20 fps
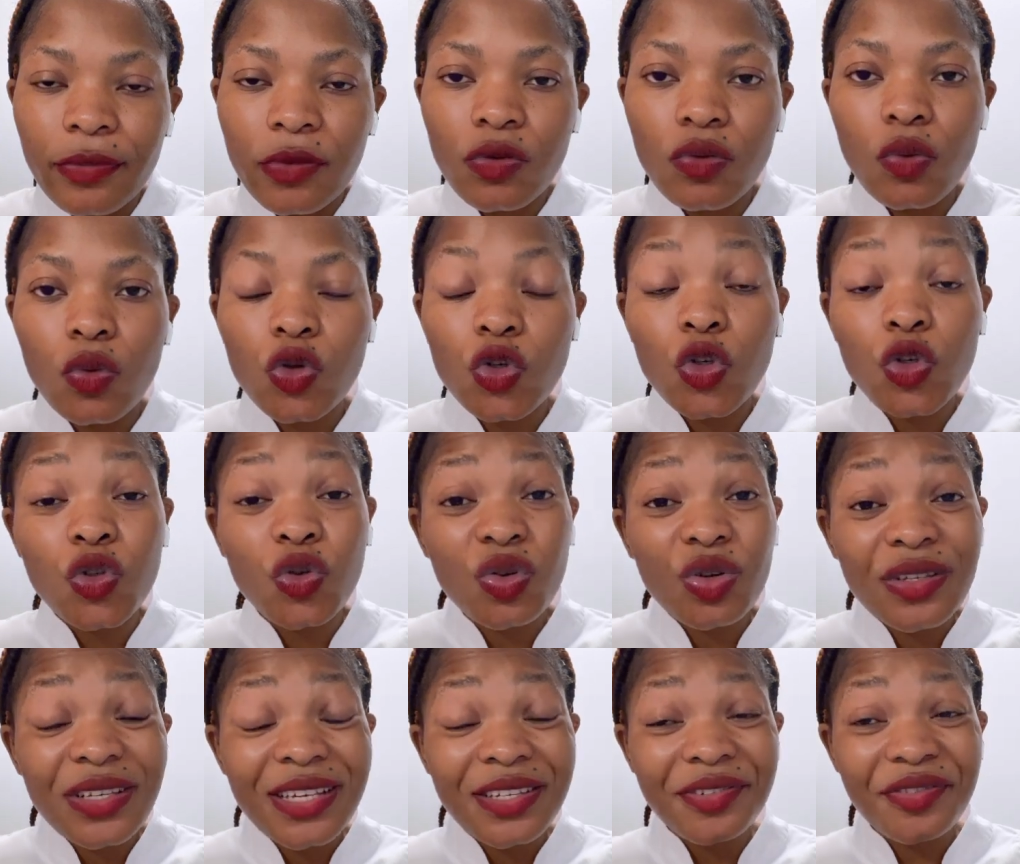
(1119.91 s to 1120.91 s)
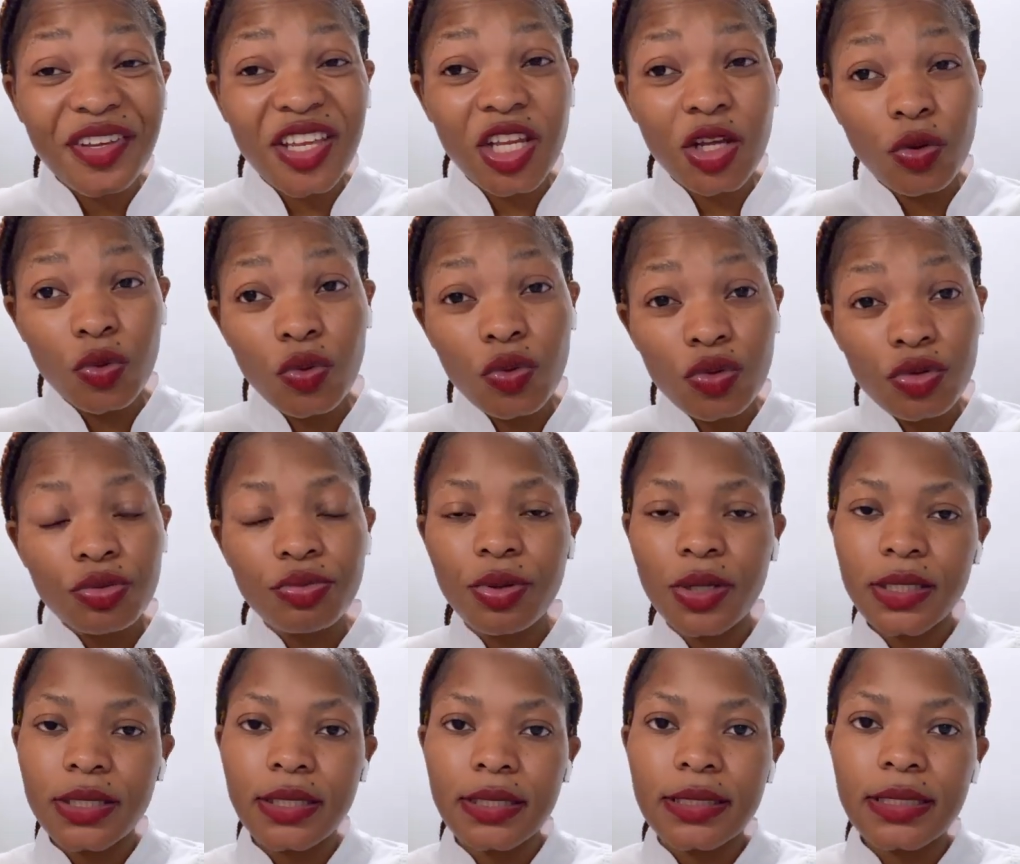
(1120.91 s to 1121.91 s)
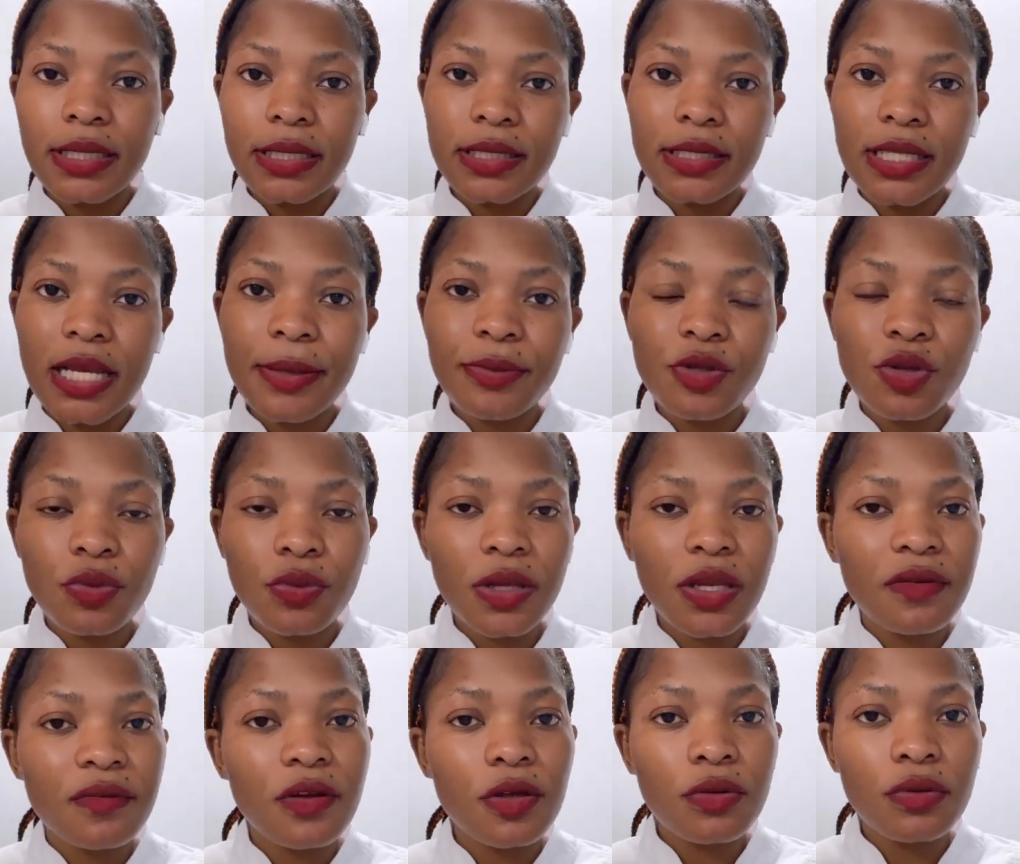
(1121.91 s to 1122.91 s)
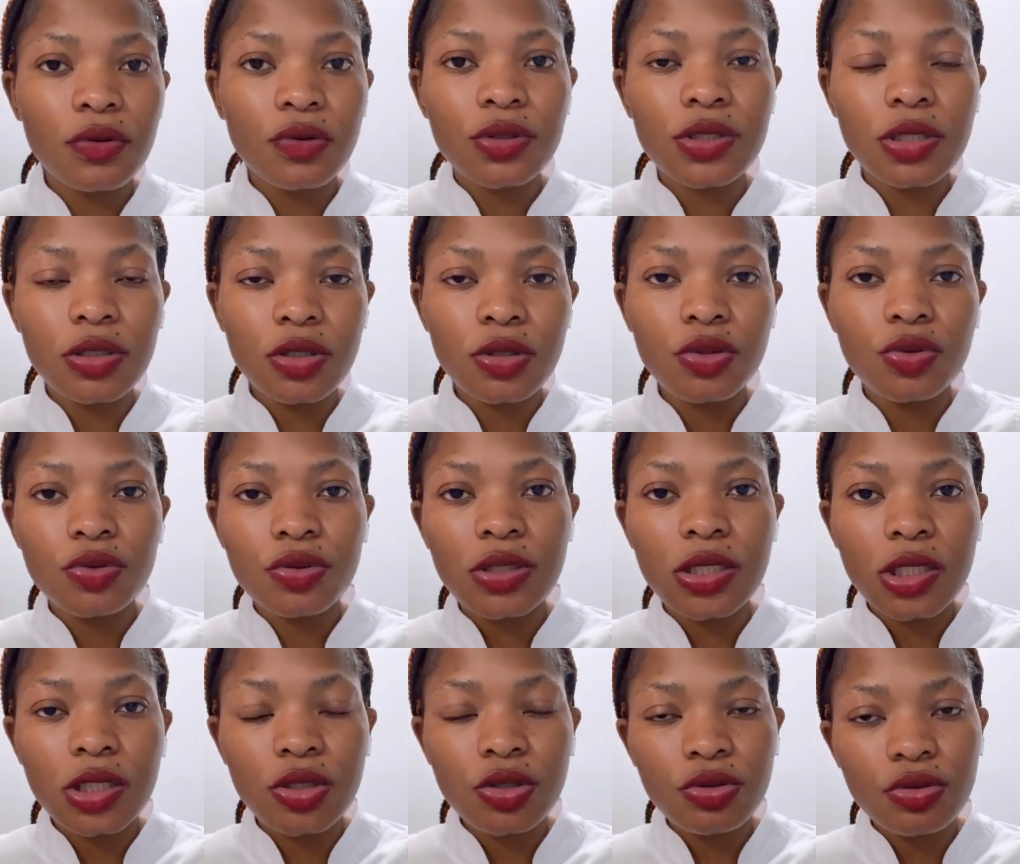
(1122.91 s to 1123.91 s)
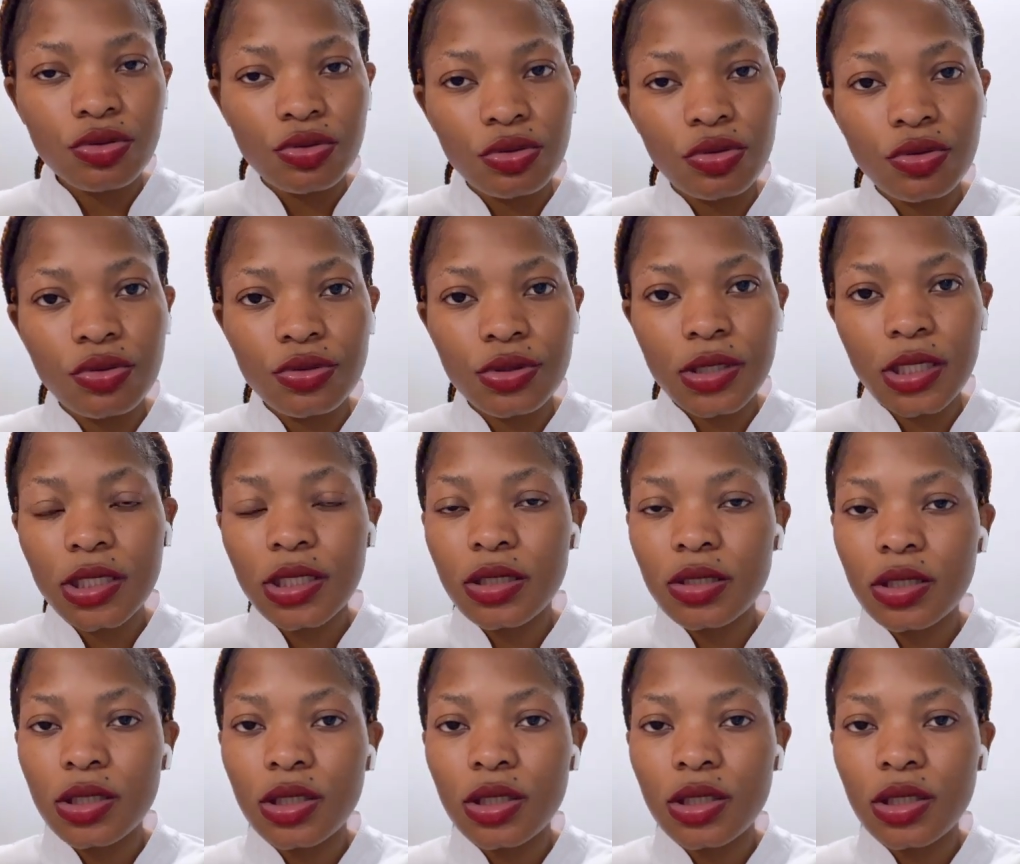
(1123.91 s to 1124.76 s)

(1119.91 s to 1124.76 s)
So Shosholoza is very good, but it takes time. So whenever you're using Shosholoza,